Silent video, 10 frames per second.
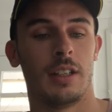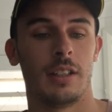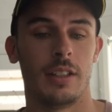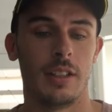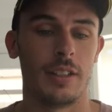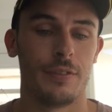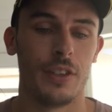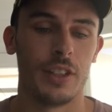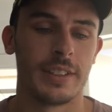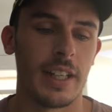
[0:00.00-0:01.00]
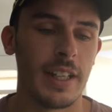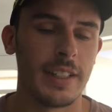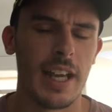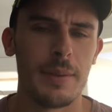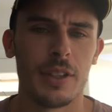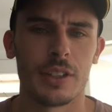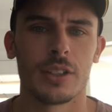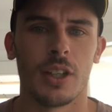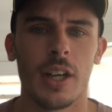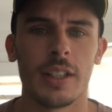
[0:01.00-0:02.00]
The first Saturday game, you got
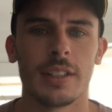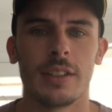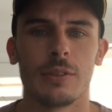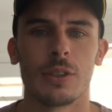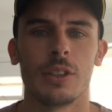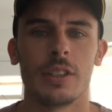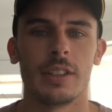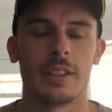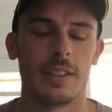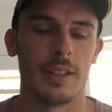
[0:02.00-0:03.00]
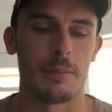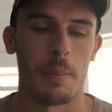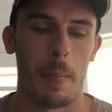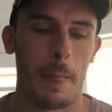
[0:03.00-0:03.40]
the Tigers and the Roosters now.